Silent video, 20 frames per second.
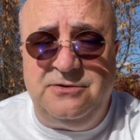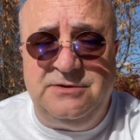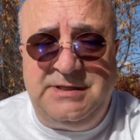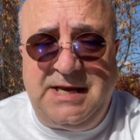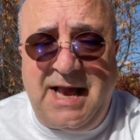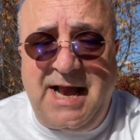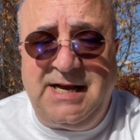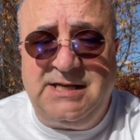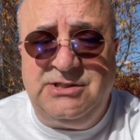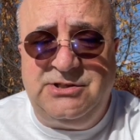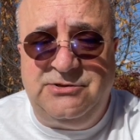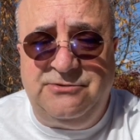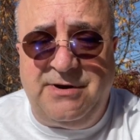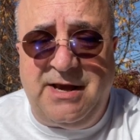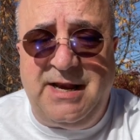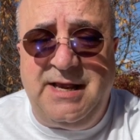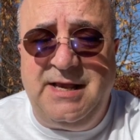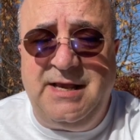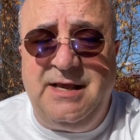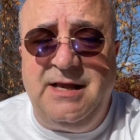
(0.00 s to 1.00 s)
tax
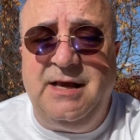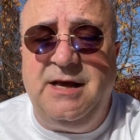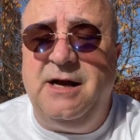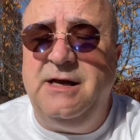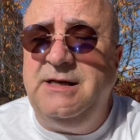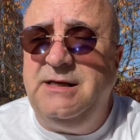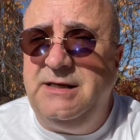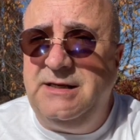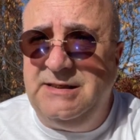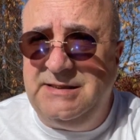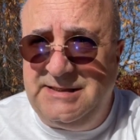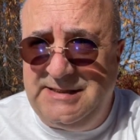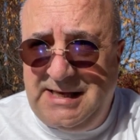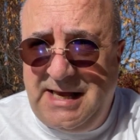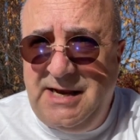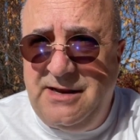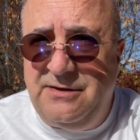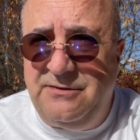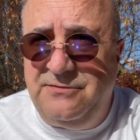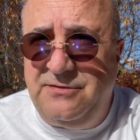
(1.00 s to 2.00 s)
credit
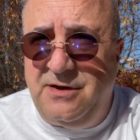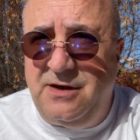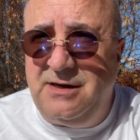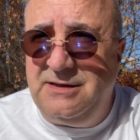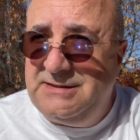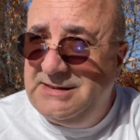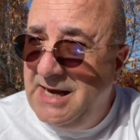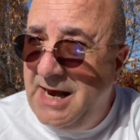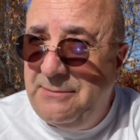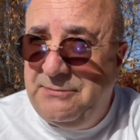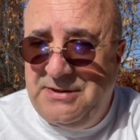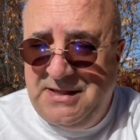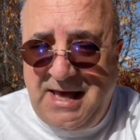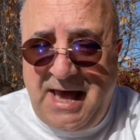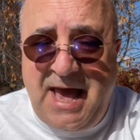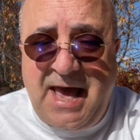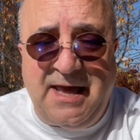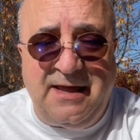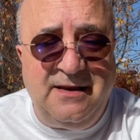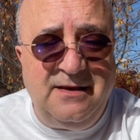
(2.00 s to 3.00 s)
incentive on top of
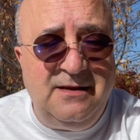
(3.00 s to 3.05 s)
that.